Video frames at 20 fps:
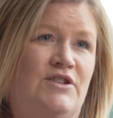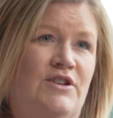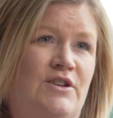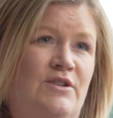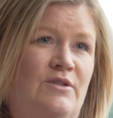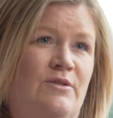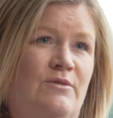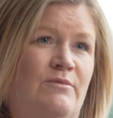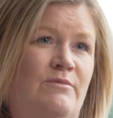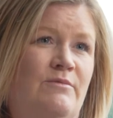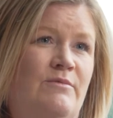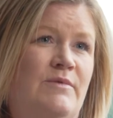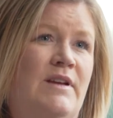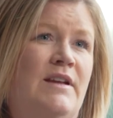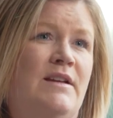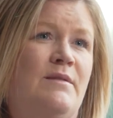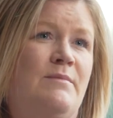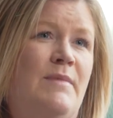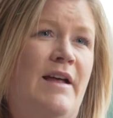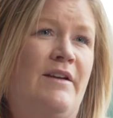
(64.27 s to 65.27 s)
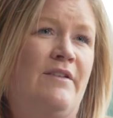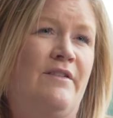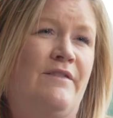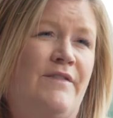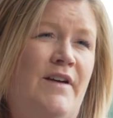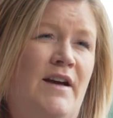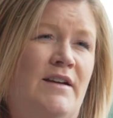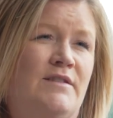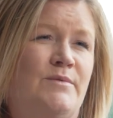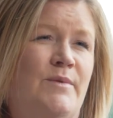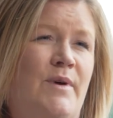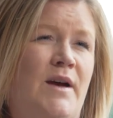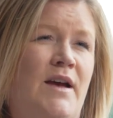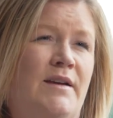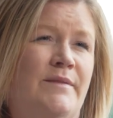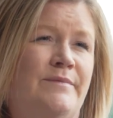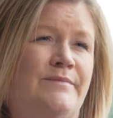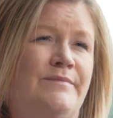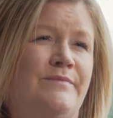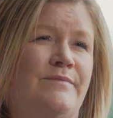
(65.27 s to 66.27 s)
to you in a matter of fact
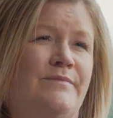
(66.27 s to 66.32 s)
way.